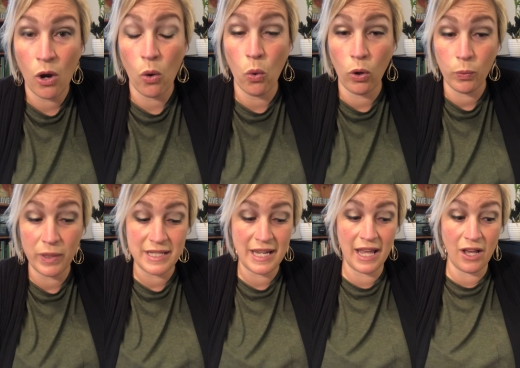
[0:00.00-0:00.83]
or we
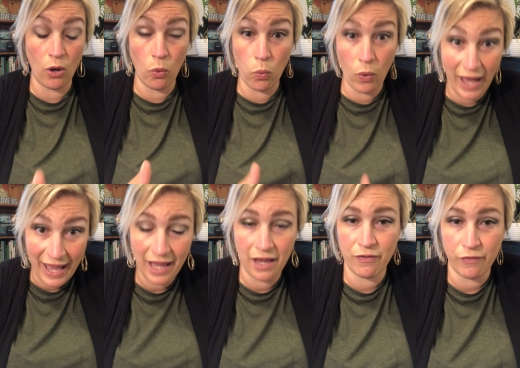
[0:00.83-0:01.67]
take
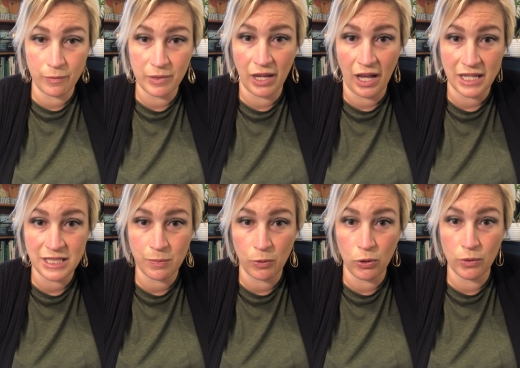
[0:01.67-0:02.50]
away from the
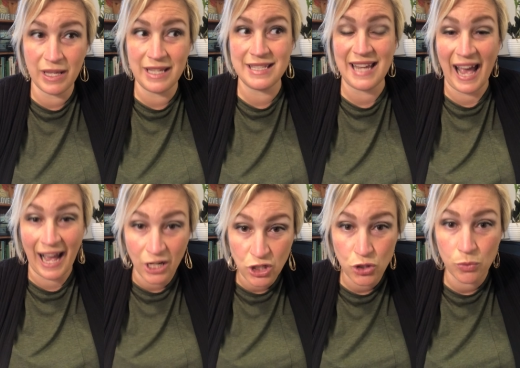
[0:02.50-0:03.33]
gospel is
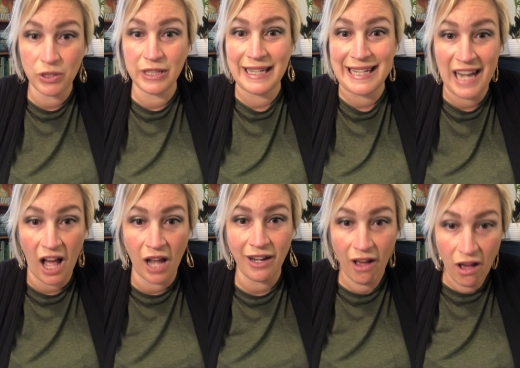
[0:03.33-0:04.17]
actually
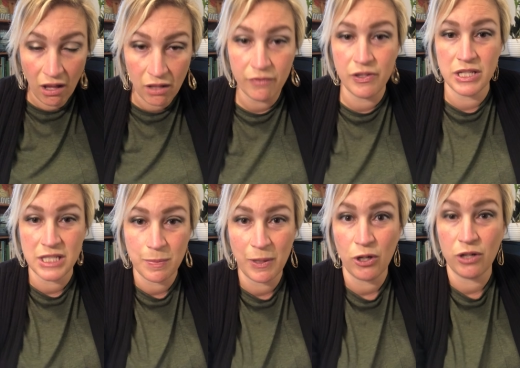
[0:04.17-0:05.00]
not of the
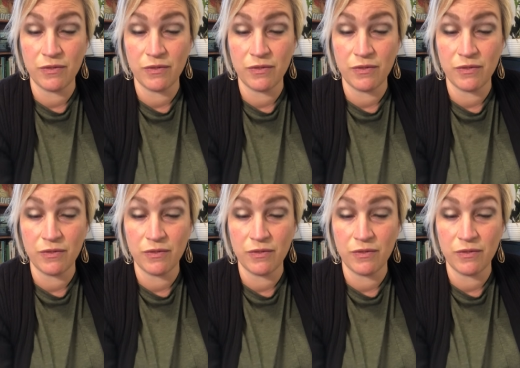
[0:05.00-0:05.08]
Spirit